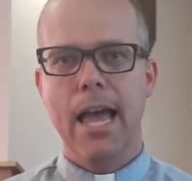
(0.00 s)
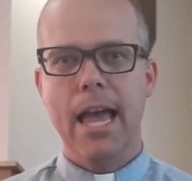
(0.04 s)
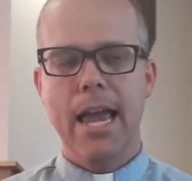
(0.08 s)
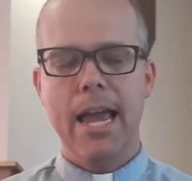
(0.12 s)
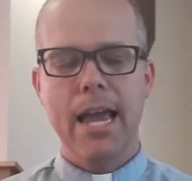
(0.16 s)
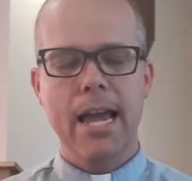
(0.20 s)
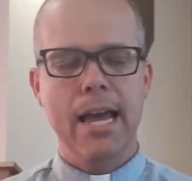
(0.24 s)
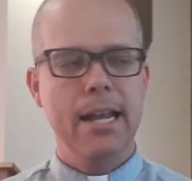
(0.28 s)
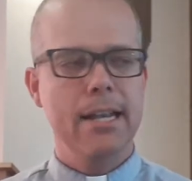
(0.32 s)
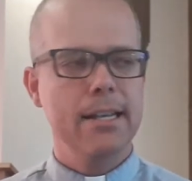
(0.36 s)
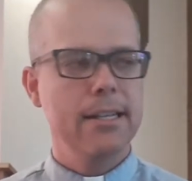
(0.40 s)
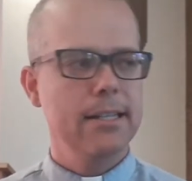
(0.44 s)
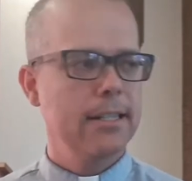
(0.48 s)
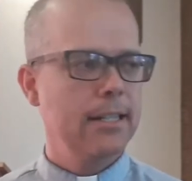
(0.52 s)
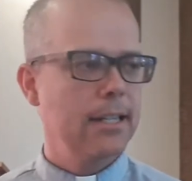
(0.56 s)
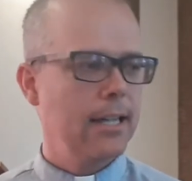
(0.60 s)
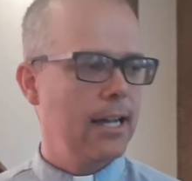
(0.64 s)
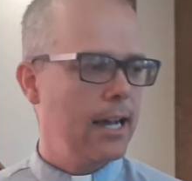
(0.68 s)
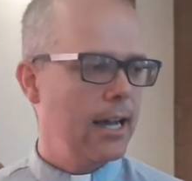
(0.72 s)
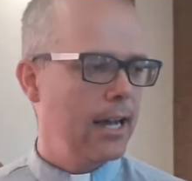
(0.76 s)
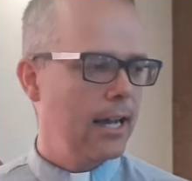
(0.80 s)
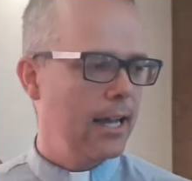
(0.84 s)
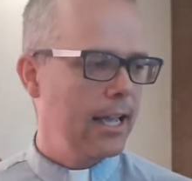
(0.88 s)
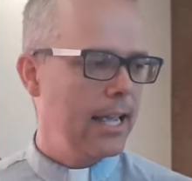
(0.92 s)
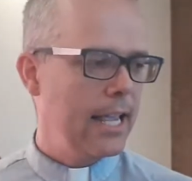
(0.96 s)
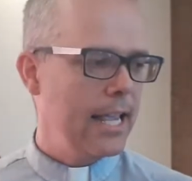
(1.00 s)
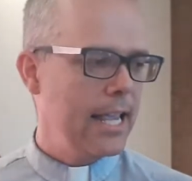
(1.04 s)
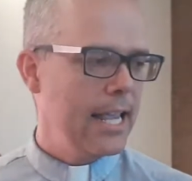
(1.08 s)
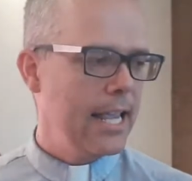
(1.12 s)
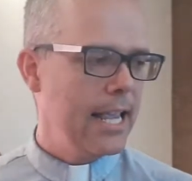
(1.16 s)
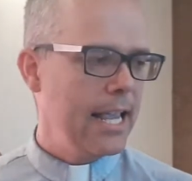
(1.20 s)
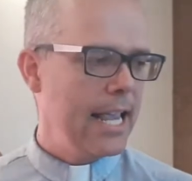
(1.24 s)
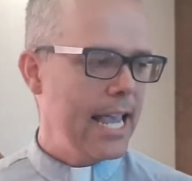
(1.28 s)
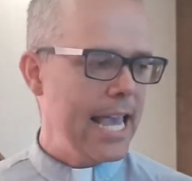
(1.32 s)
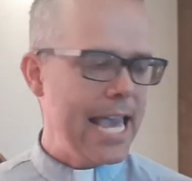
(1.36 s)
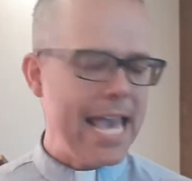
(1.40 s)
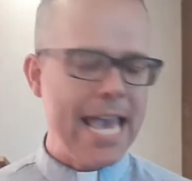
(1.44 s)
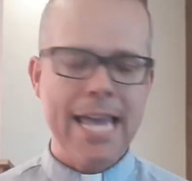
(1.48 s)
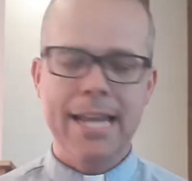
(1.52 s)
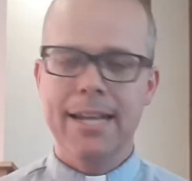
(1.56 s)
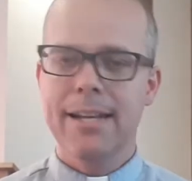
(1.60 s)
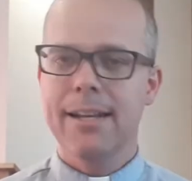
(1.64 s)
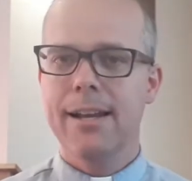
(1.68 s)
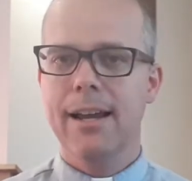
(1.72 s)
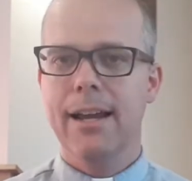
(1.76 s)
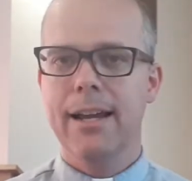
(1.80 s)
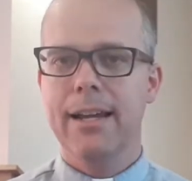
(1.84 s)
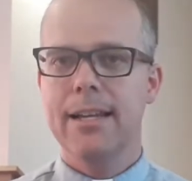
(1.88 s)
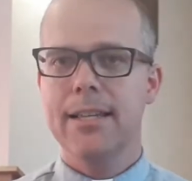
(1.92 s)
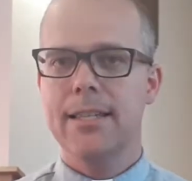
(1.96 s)
And uh,
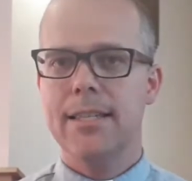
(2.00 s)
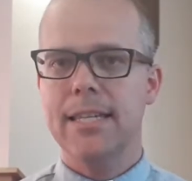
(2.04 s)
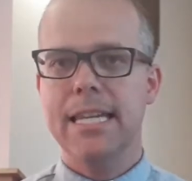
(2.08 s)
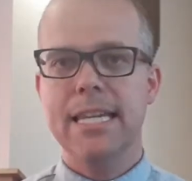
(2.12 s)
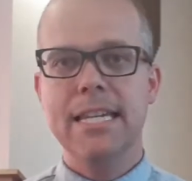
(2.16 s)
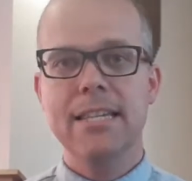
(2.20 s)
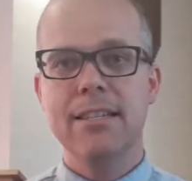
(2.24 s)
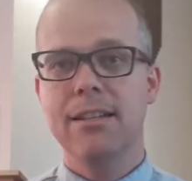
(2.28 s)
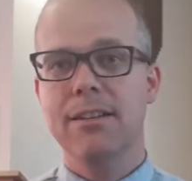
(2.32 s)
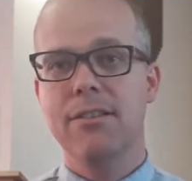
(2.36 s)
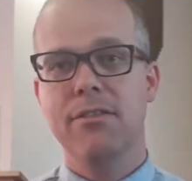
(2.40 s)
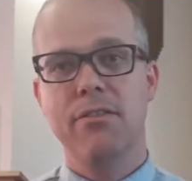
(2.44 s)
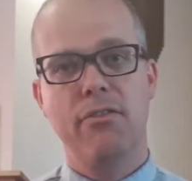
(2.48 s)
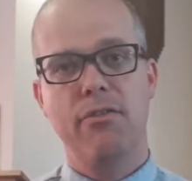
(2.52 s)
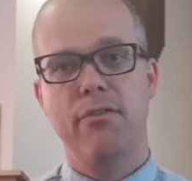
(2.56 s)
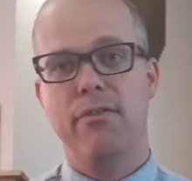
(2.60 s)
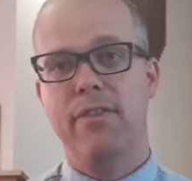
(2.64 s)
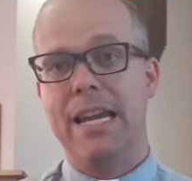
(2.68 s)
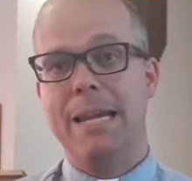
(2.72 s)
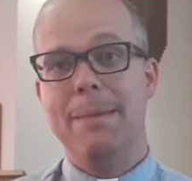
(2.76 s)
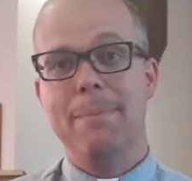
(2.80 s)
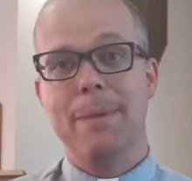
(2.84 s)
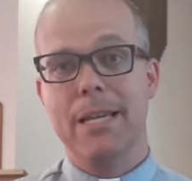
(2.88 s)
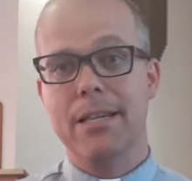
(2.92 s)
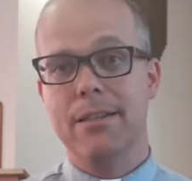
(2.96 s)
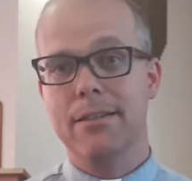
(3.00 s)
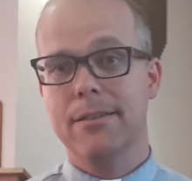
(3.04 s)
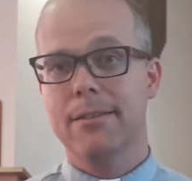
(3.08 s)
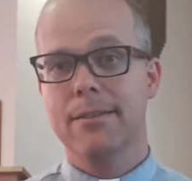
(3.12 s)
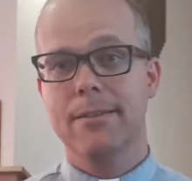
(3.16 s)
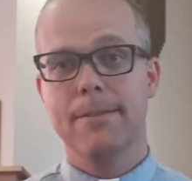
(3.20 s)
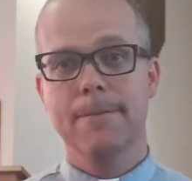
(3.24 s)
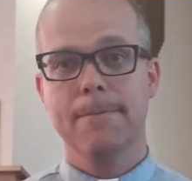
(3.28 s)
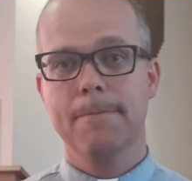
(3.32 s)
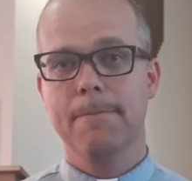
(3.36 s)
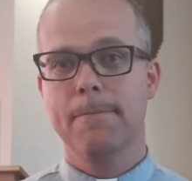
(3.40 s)
Ananias isn't famous.